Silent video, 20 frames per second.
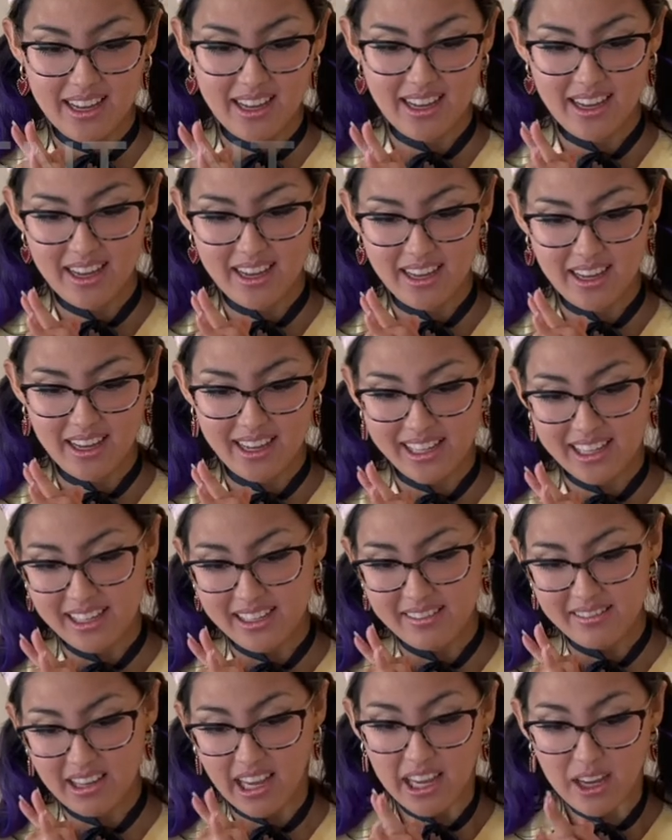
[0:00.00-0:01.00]

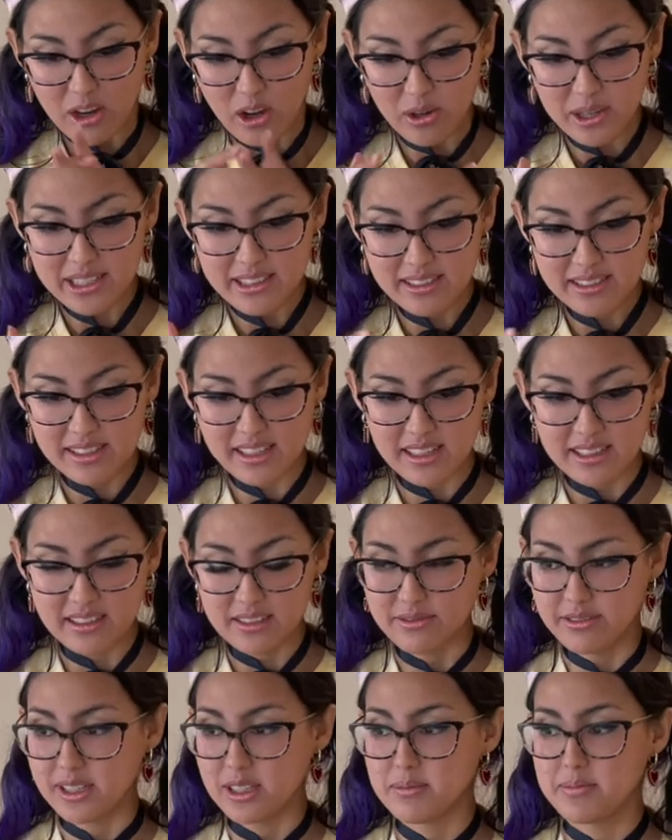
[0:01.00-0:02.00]
I, I call it design
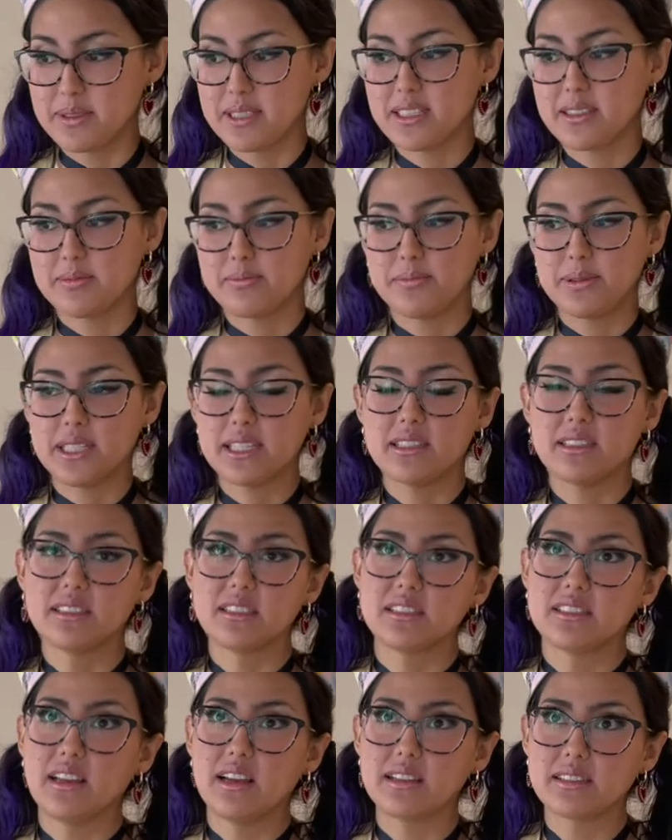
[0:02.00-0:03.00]
development
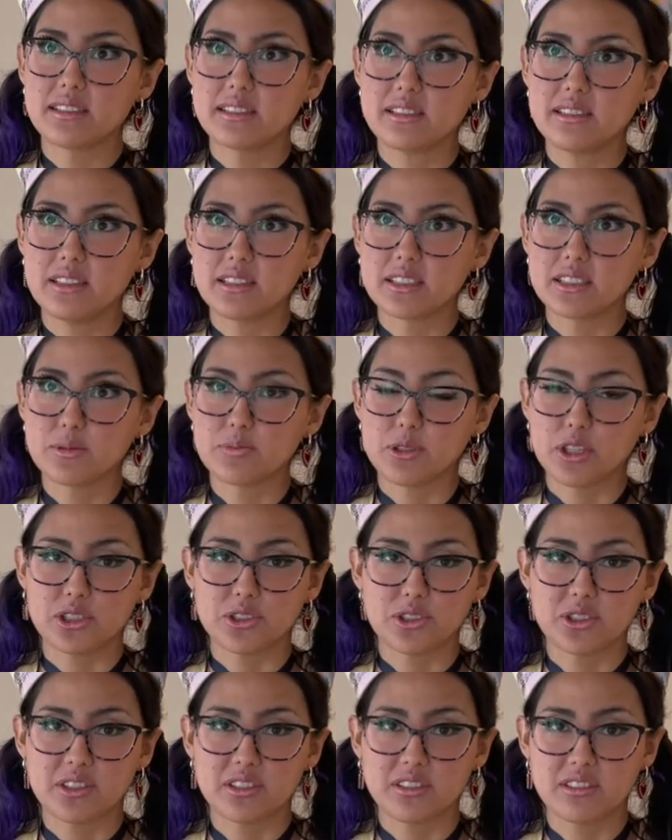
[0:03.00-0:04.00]
because that's the
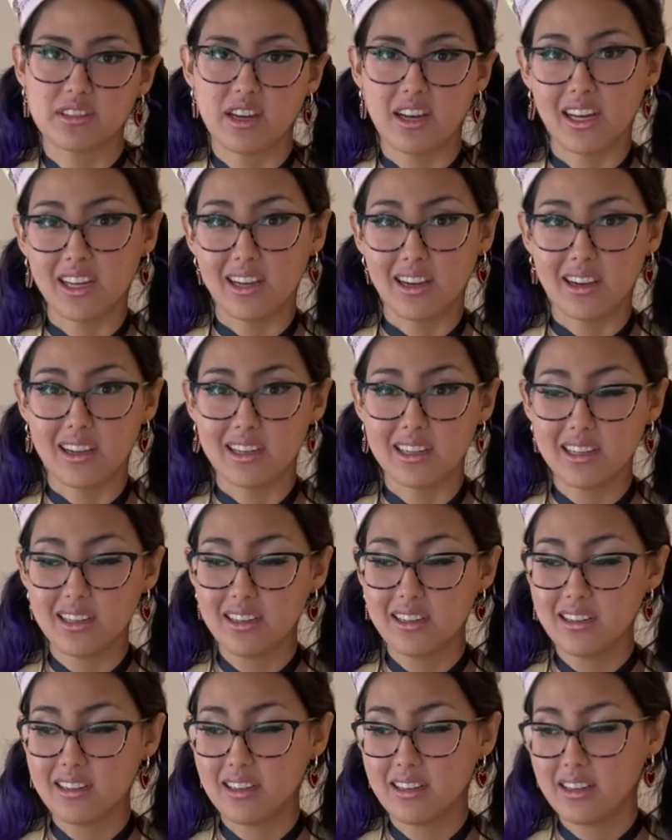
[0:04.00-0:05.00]
expression I
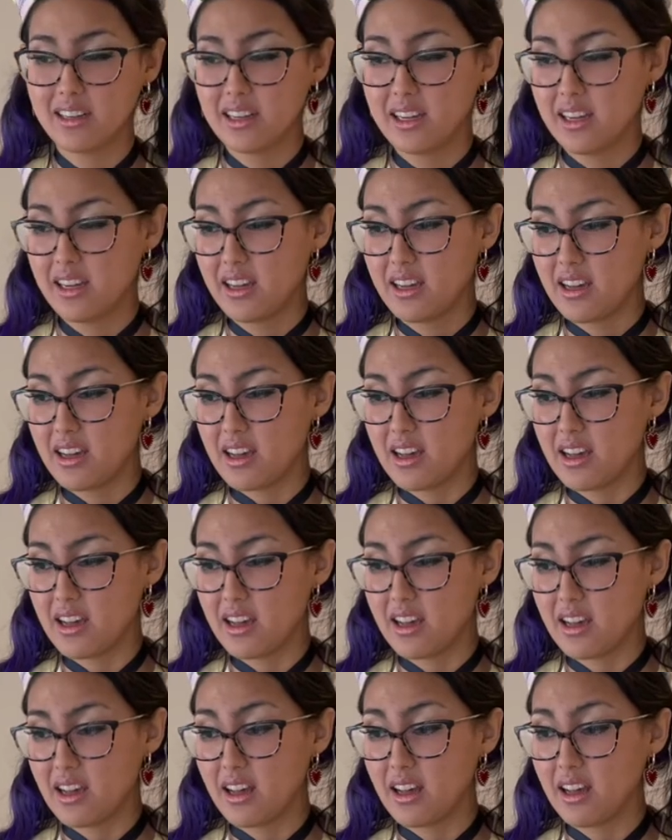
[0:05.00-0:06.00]
learned.
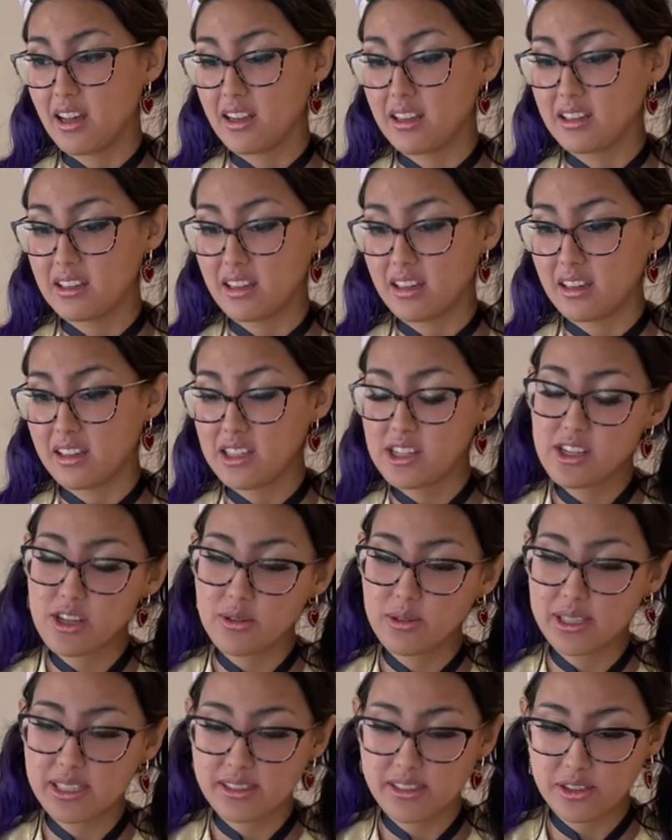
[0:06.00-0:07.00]
And uh, you know,
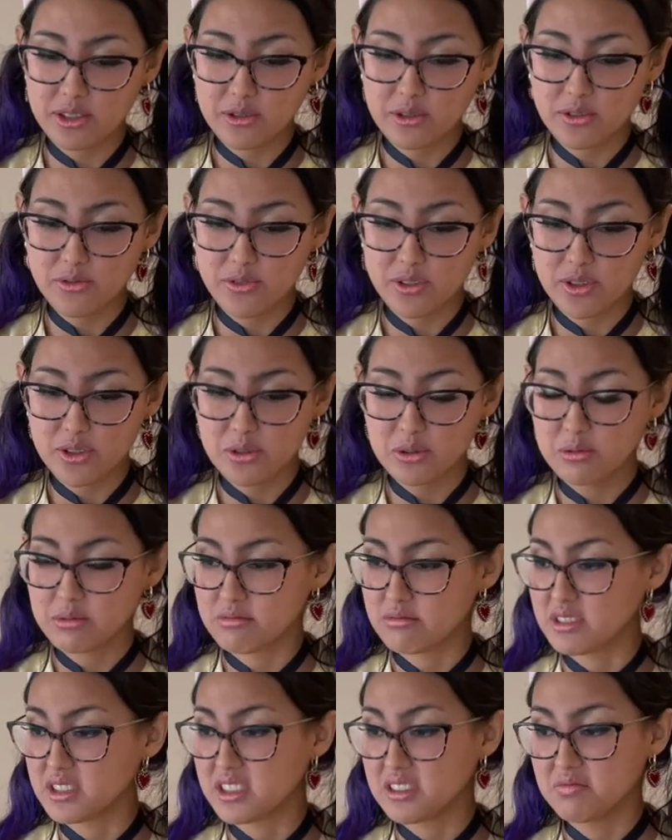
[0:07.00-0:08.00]
it's useful.
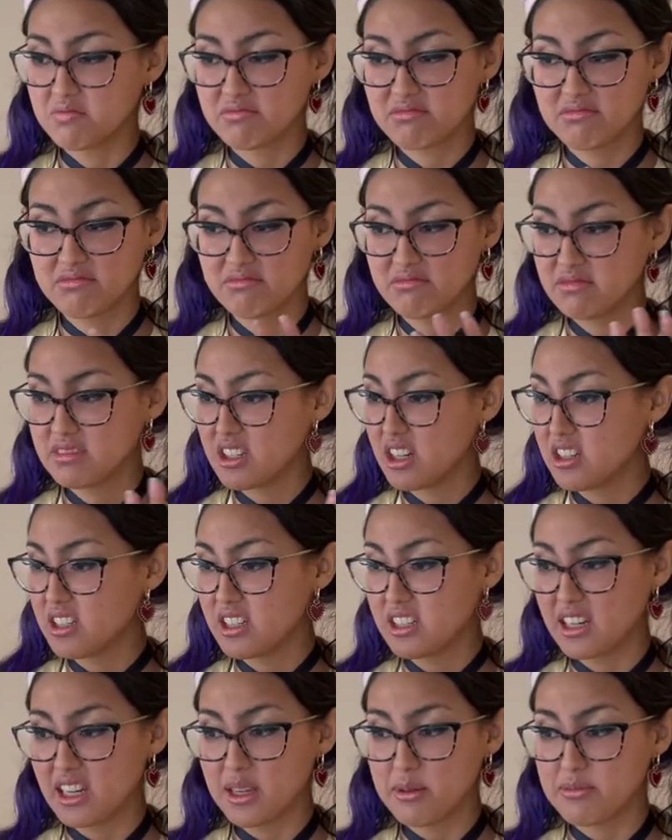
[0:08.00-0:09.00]
You gotta
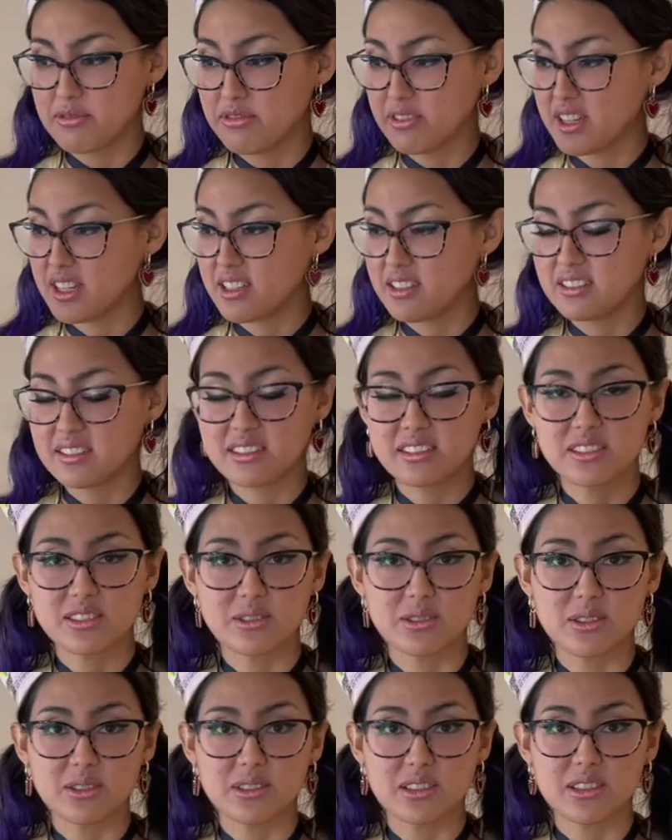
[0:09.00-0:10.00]
name things so
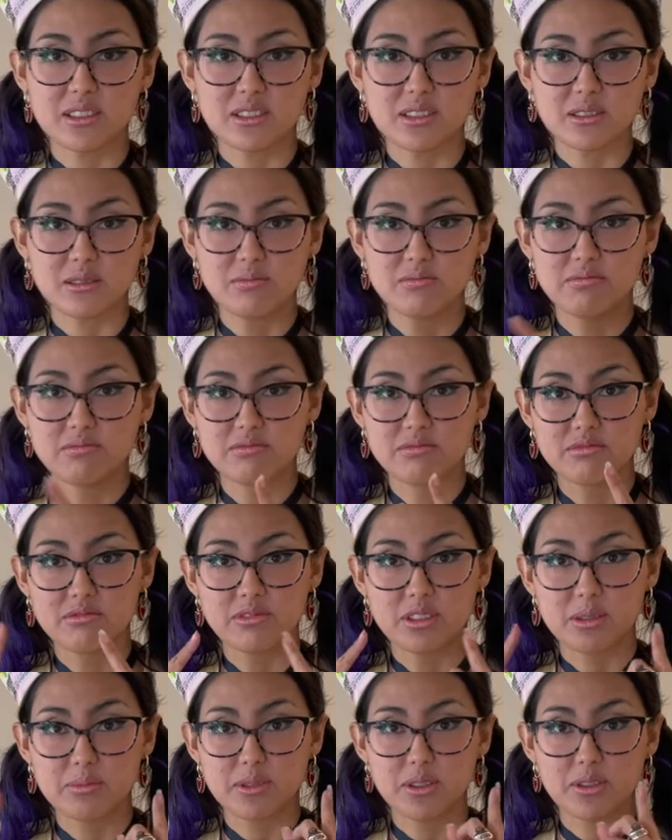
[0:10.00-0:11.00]
you can do
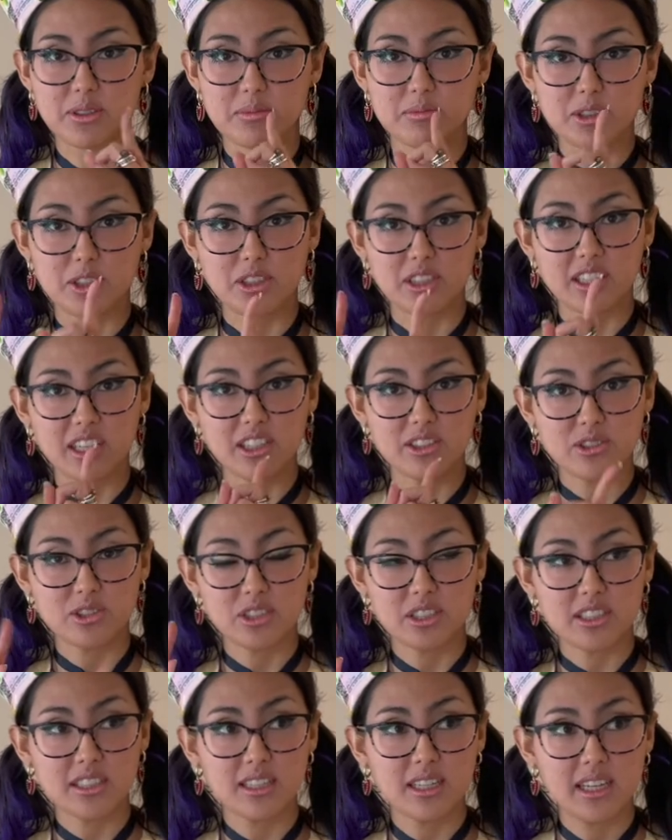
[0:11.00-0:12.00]
verbal
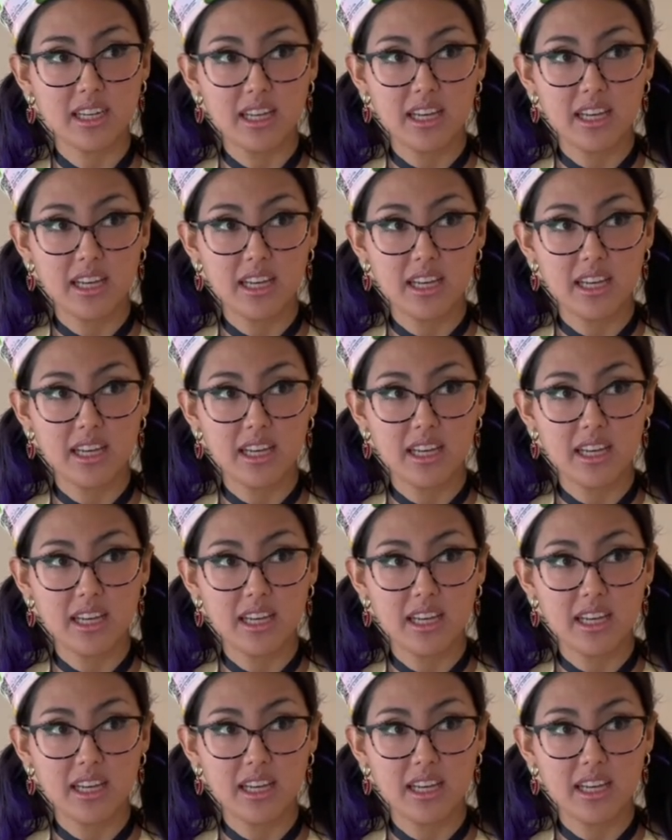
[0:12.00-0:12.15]
communication.